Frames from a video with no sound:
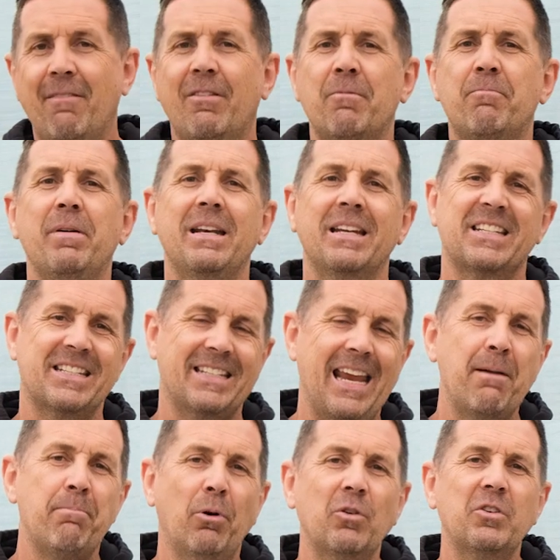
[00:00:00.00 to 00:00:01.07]
and they've been a
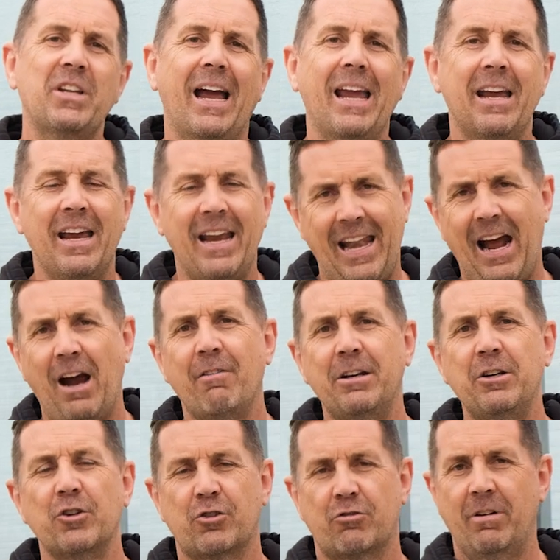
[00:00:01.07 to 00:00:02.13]
staple diet in our
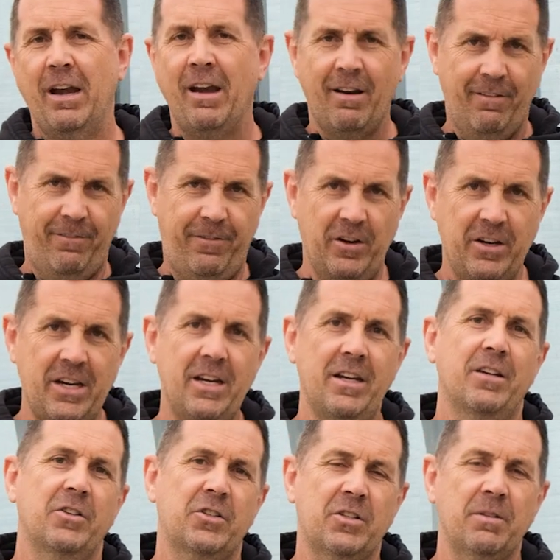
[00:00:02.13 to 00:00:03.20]
industry for
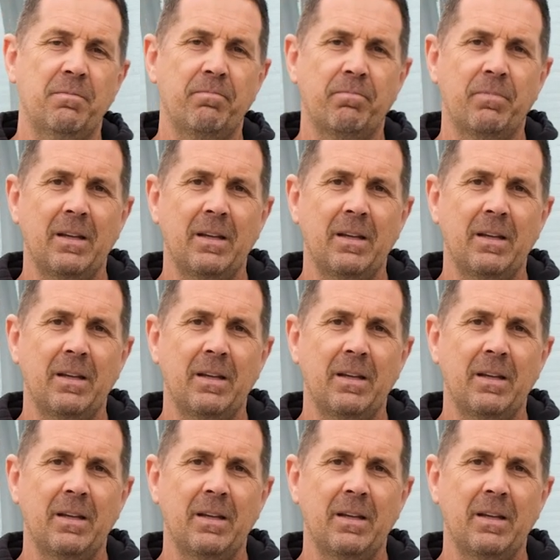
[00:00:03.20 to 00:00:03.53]
years.